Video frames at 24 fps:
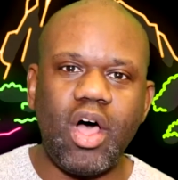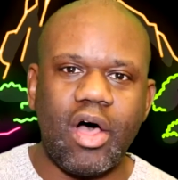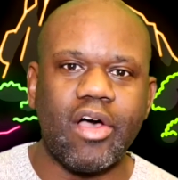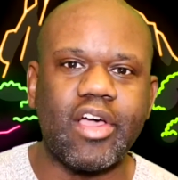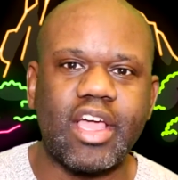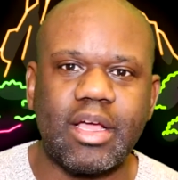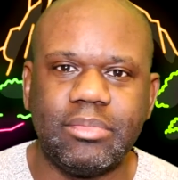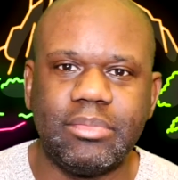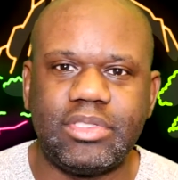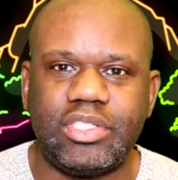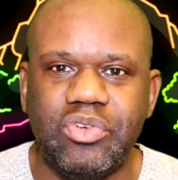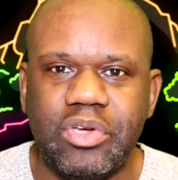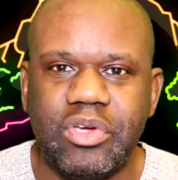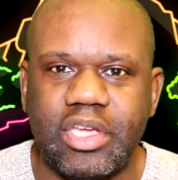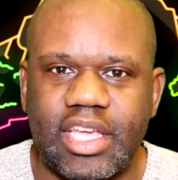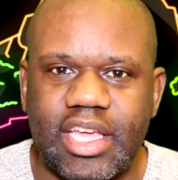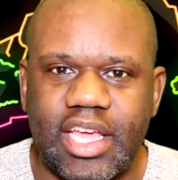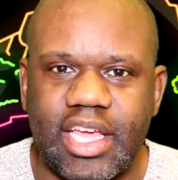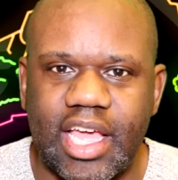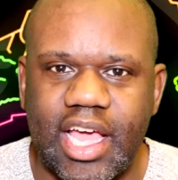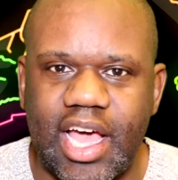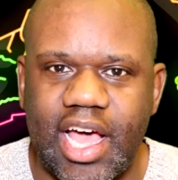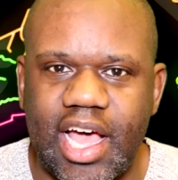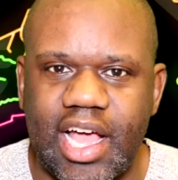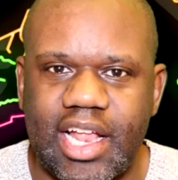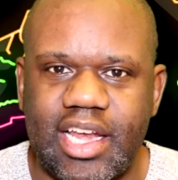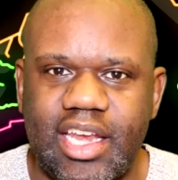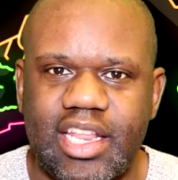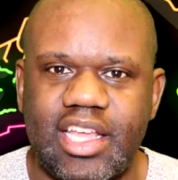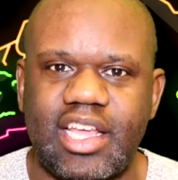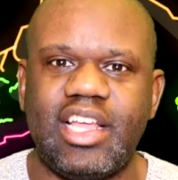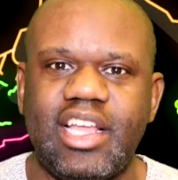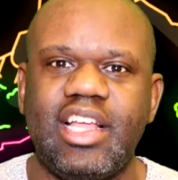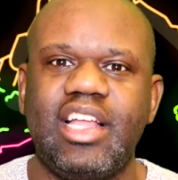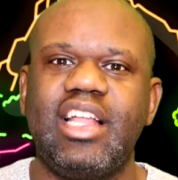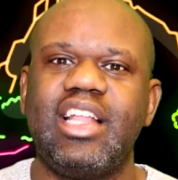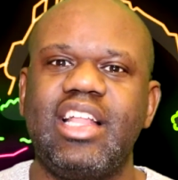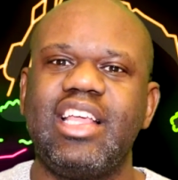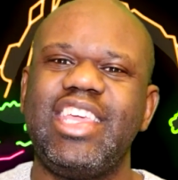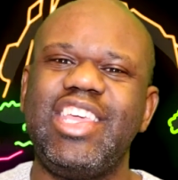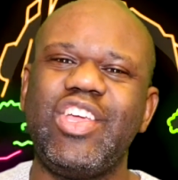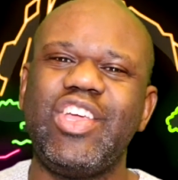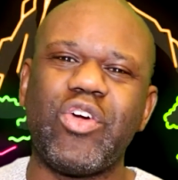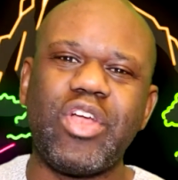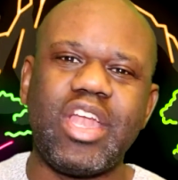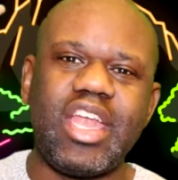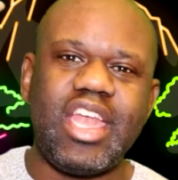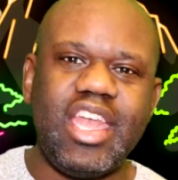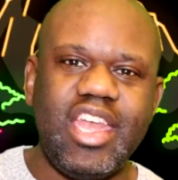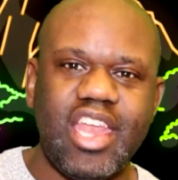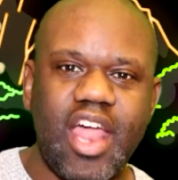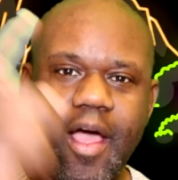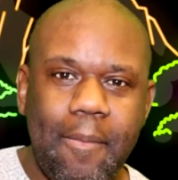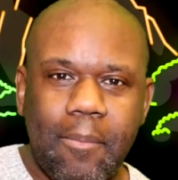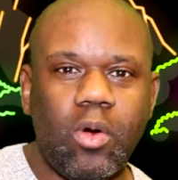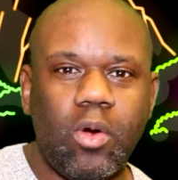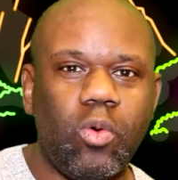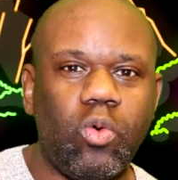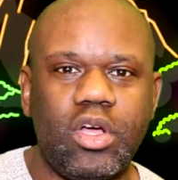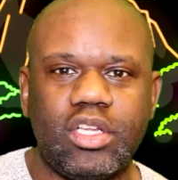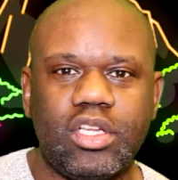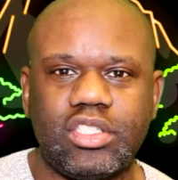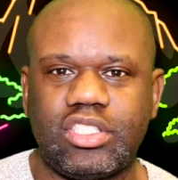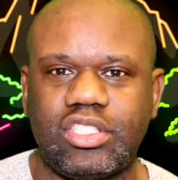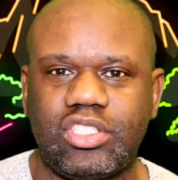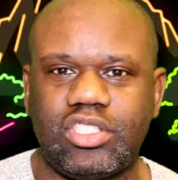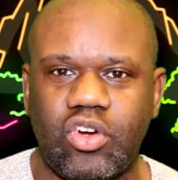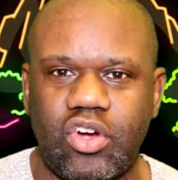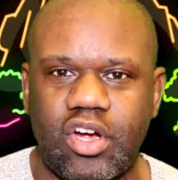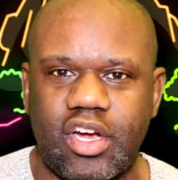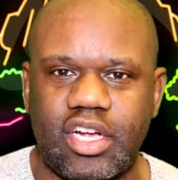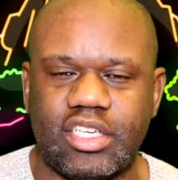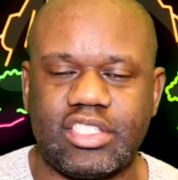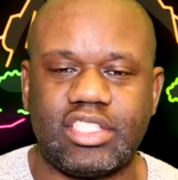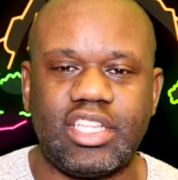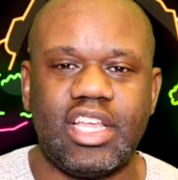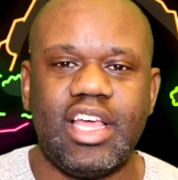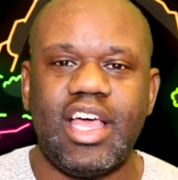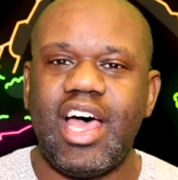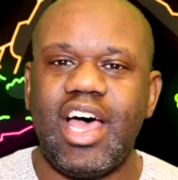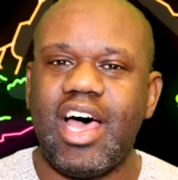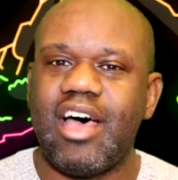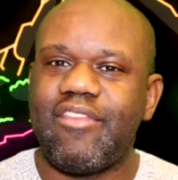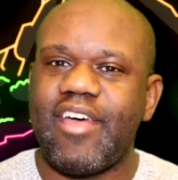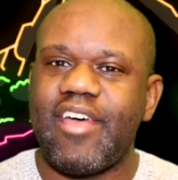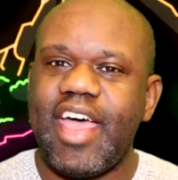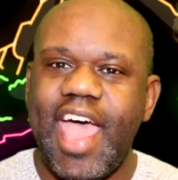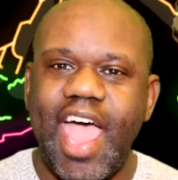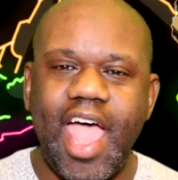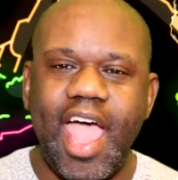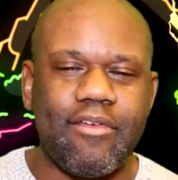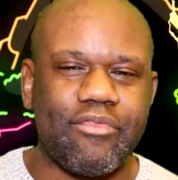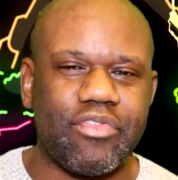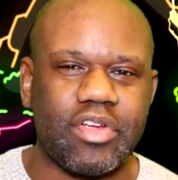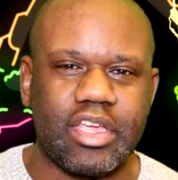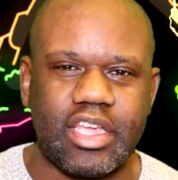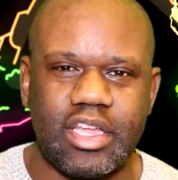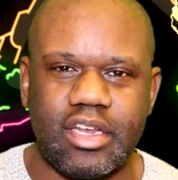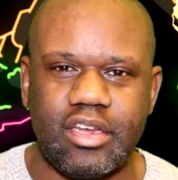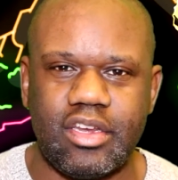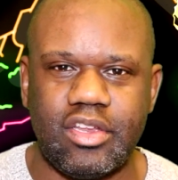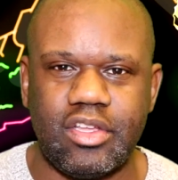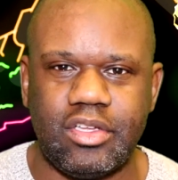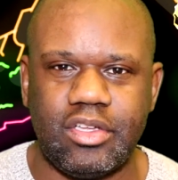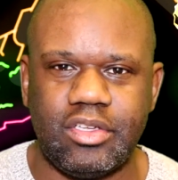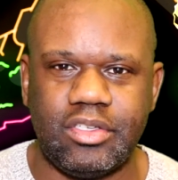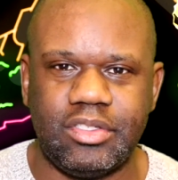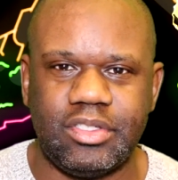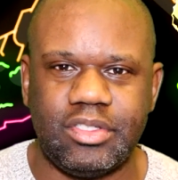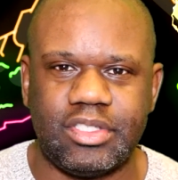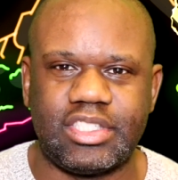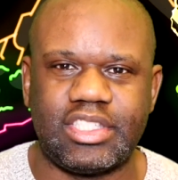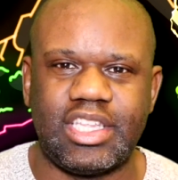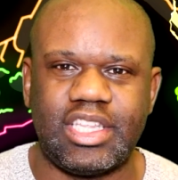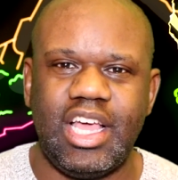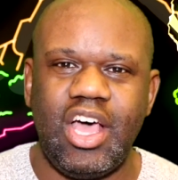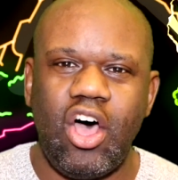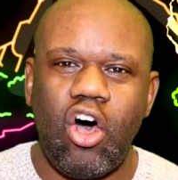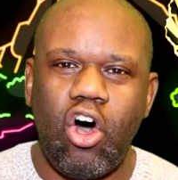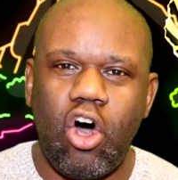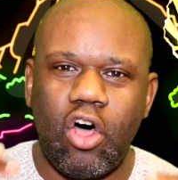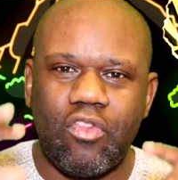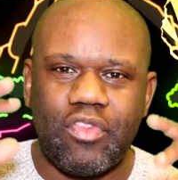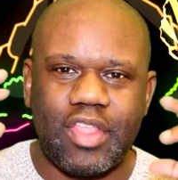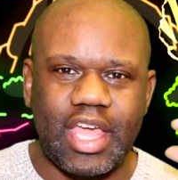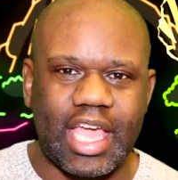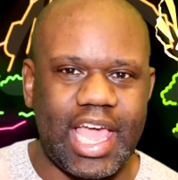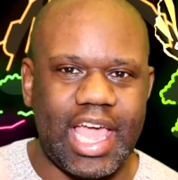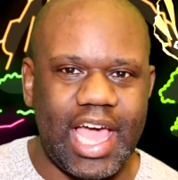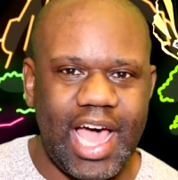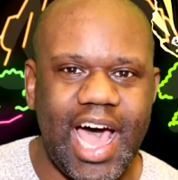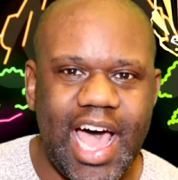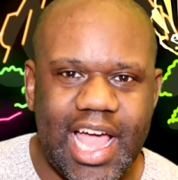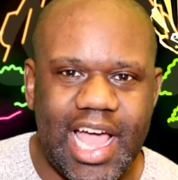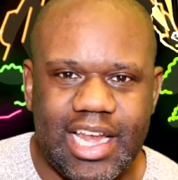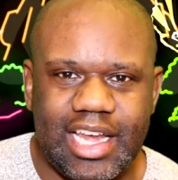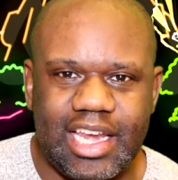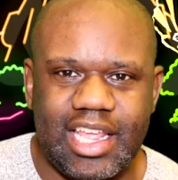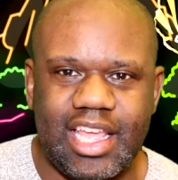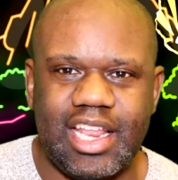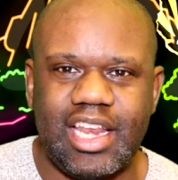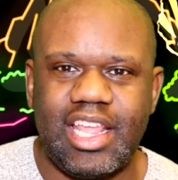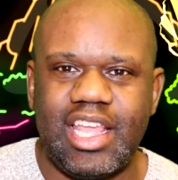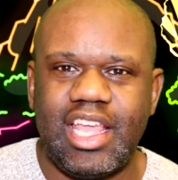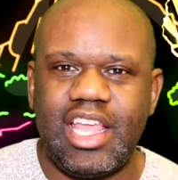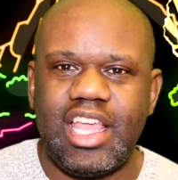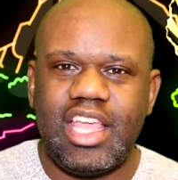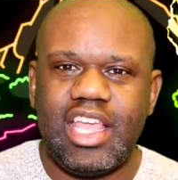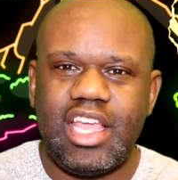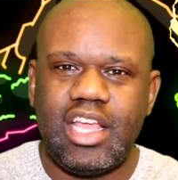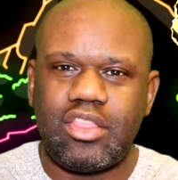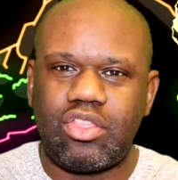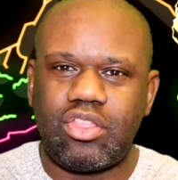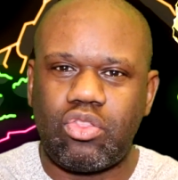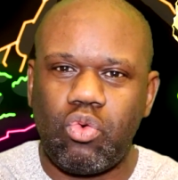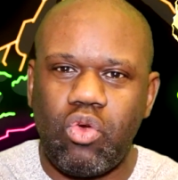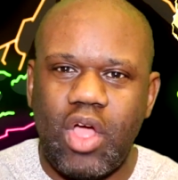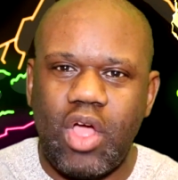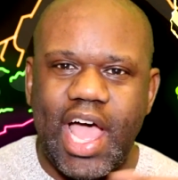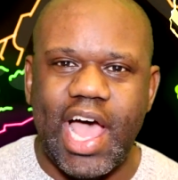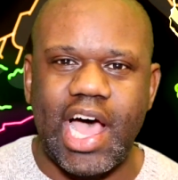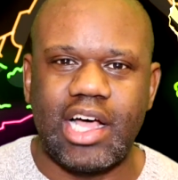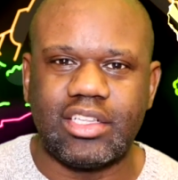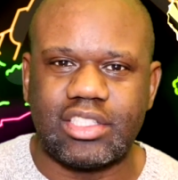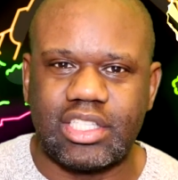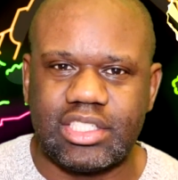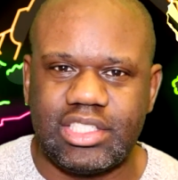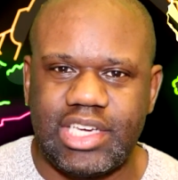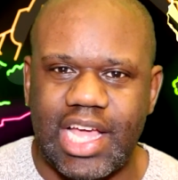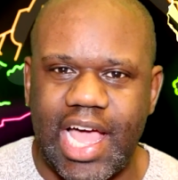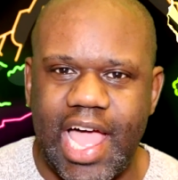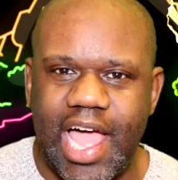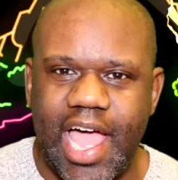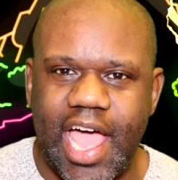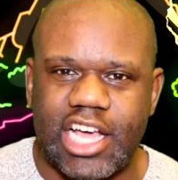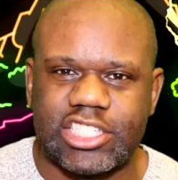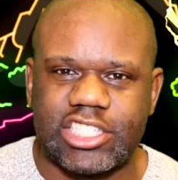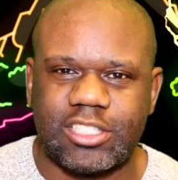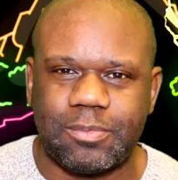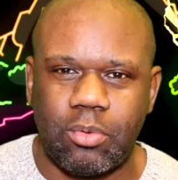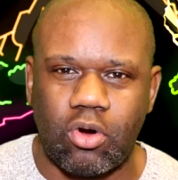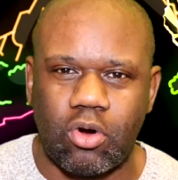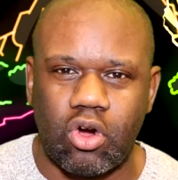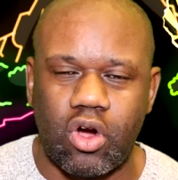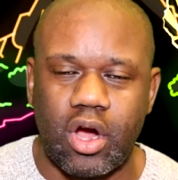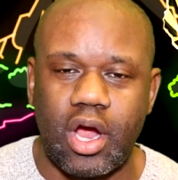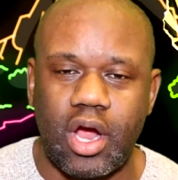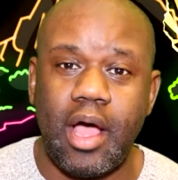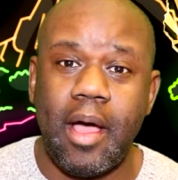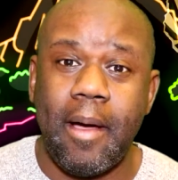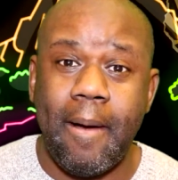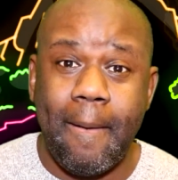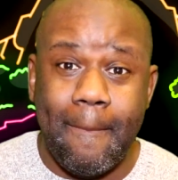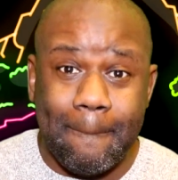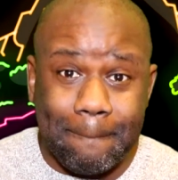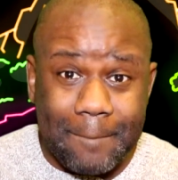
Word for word: Welcome to Kenganda, your number one source of African news on the continent and throughout the diaspora.